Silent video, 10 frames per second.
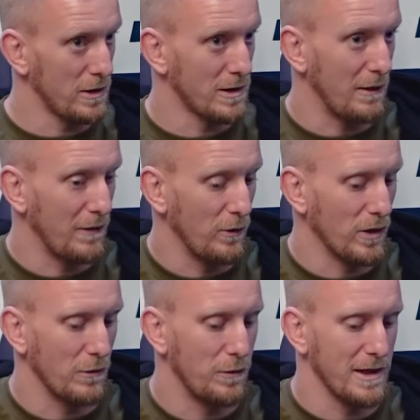Same thing
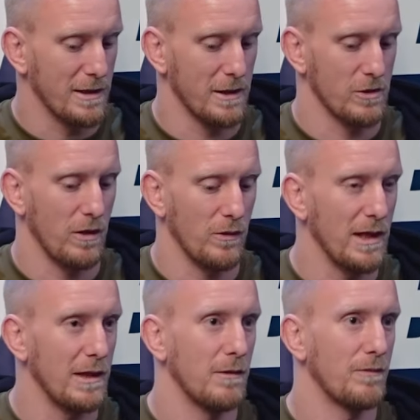with competitors, right? We
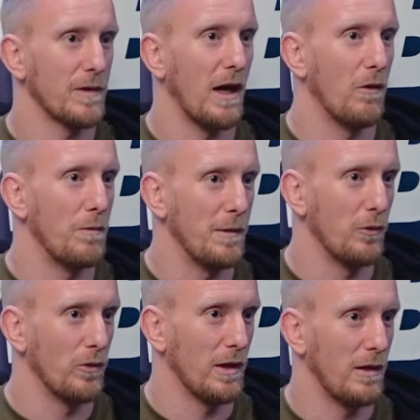need other
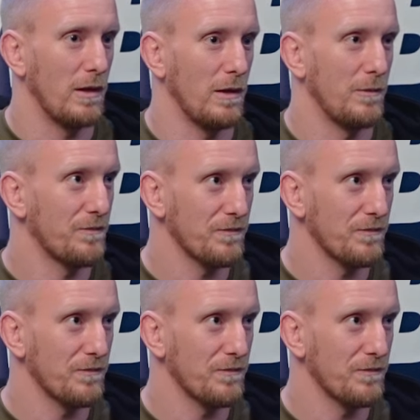people that are